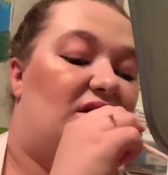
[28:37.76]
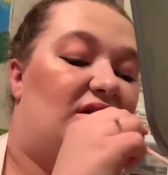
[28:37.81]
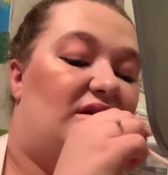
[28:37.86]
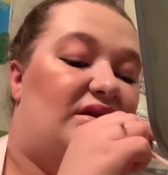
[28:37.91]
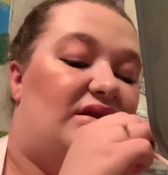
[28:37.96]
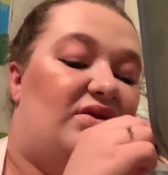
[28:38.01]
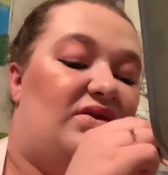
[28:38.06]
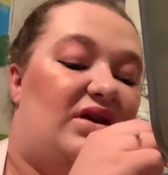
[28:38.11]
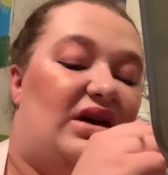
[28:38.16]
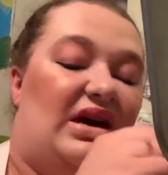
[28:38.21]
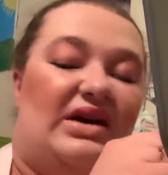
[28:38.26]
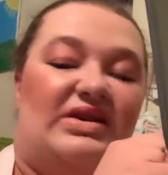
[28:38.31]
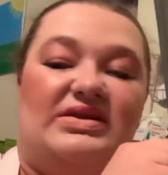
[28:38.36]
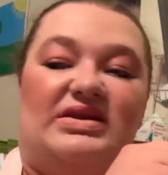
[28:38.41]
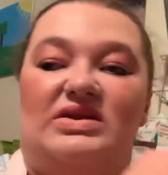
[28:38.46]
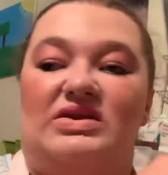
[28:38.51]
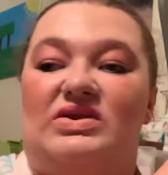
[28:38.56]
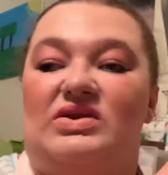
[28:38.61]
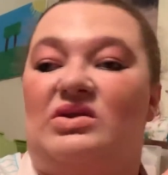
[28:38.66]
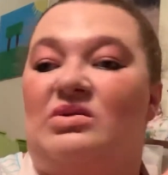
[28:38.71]
Now I have
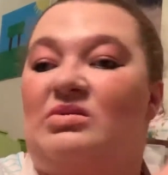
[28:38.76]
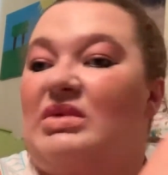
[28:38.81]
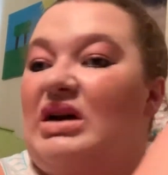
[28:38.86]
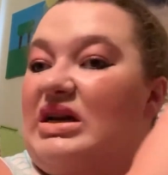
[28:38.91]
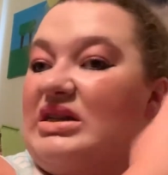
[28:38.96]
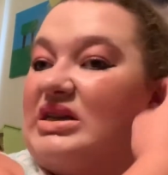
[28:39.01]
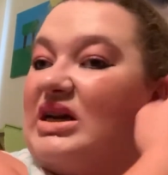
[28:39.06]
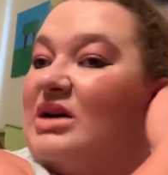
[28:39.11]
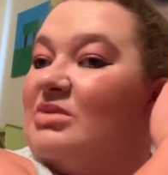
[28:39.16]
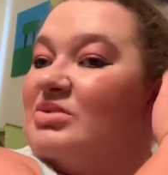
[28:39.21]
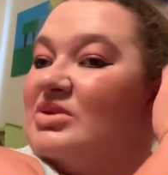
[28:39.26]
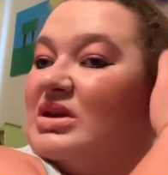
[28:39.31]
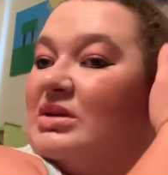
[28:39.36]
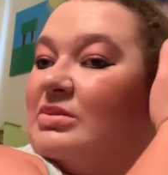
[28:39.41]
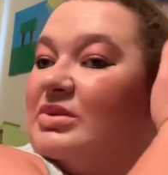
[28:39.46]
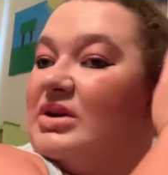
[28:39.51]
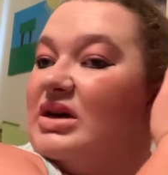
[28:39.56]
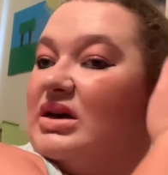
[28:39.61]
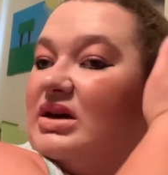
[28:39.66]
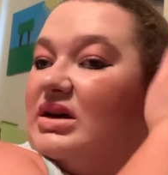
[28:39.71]
to do my top lip.
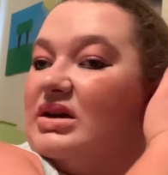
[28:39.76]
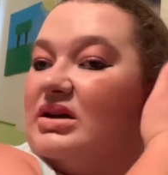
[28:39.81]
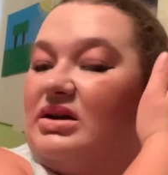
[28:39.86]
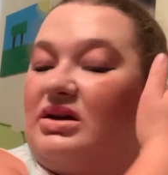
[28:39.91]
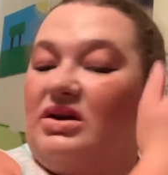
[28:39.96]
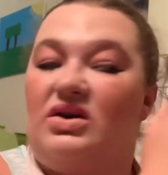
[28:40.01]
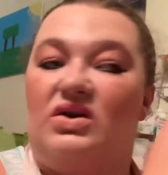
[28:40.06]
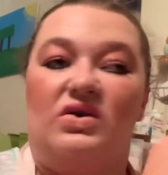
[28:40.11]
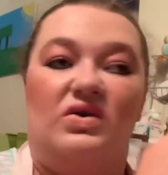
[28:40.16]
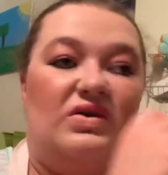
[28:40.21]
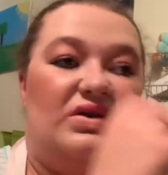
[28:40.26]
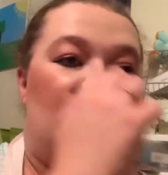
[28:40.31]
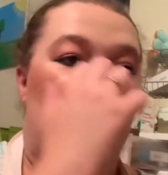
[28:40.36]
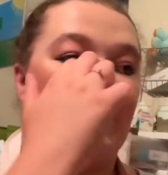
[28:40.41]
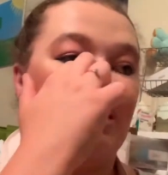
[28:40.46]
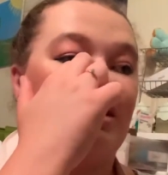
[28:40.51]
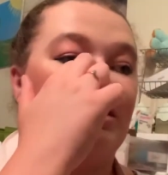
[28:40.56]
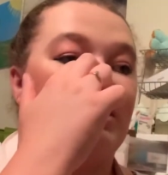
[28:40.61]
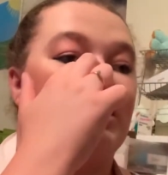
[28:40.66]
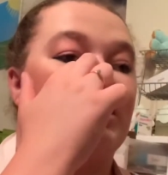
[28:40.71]
I know that
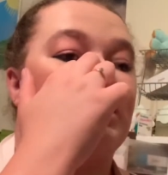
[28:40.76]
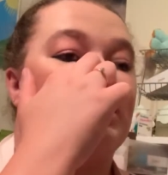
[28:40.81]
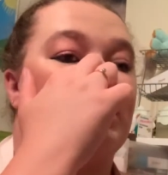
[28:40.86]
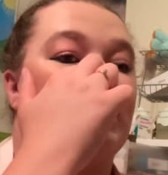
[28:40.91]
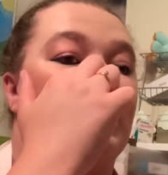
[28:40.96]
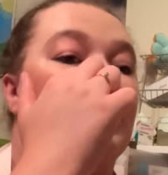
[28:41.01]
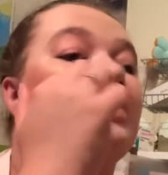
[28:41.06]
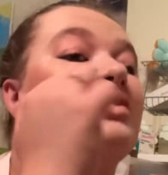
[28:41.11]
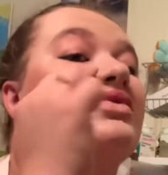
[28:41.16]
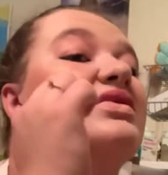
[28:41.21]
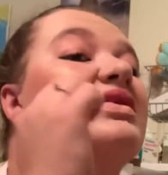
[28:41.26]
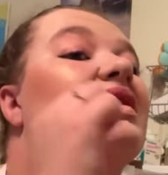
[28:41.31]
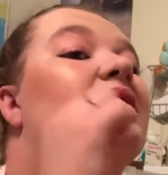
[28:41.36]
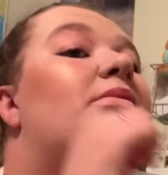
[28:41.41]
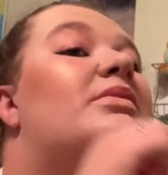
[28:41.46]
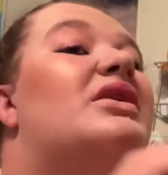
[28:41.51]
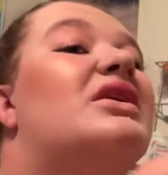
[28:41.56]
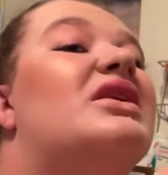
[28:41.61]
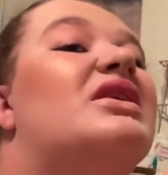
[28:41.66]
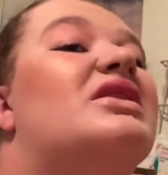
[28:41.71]
it looks kind of
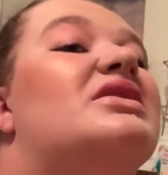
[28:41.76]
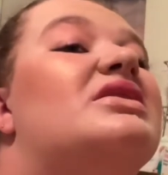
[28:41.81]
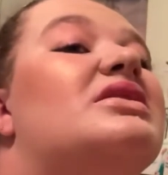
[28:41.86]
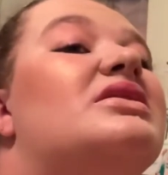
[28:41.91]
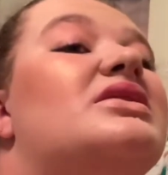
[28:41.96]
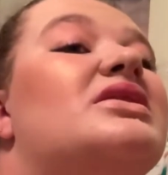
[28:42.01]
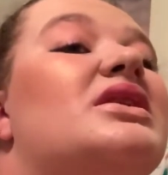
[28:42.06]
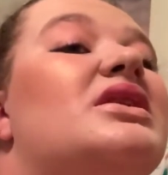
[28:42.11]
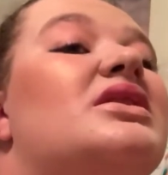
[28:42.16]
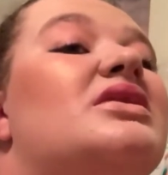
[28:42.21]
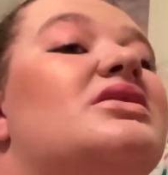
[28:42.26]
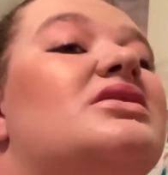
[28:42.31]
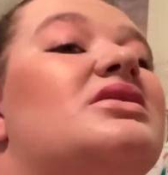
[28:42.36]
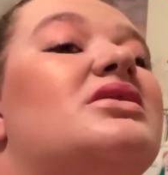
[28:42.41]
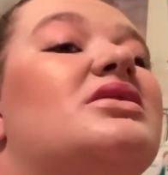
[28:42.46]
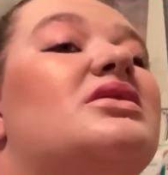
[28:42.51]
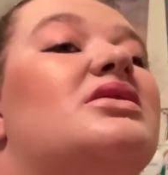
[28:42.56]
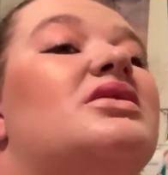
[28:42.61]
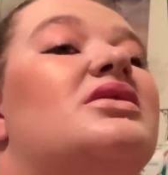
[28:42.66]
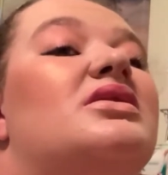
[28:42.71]
dumb that I did that,
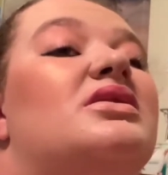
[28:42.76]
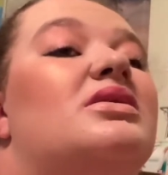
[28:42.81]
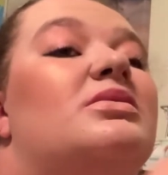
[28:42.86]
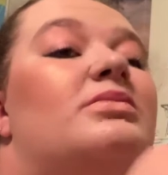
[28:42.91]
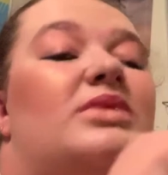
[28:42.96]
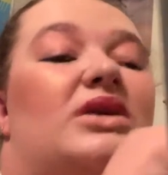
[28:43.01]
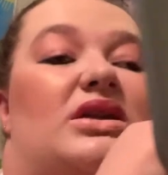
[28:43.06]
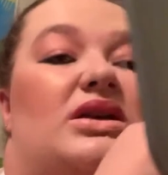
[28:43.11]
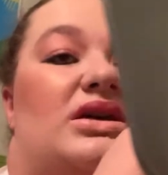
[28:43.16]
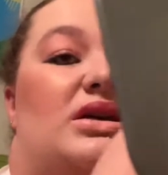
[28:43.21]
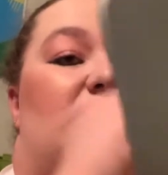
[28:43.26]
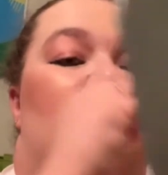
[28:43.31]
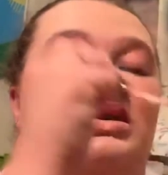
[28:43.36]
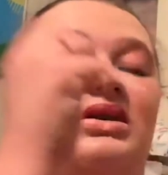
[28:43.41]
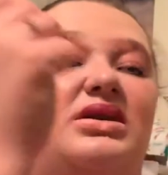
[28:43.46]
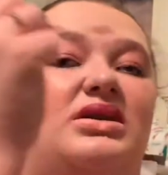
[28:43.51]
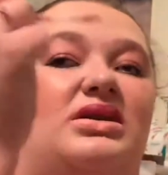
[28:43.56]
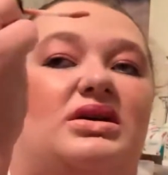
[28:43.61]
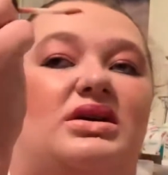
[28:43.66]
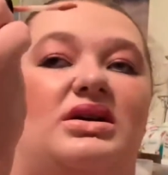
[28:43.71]
but I
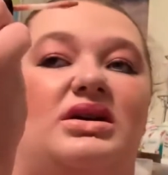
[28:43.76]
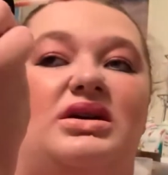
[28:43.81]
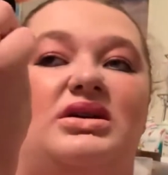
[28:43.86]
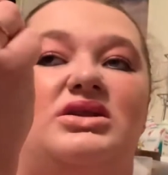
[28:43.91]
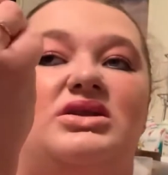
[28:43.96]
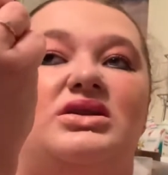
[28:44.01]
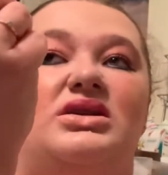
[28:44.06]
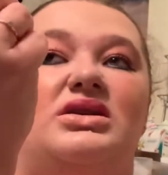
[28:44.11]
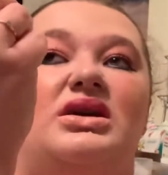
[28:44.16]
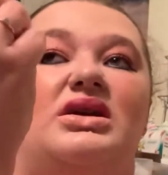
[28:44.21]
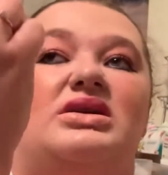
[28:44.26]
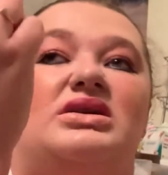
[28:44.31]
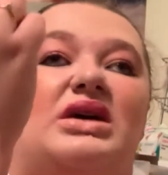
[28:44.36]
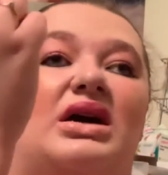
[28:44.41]
actually like to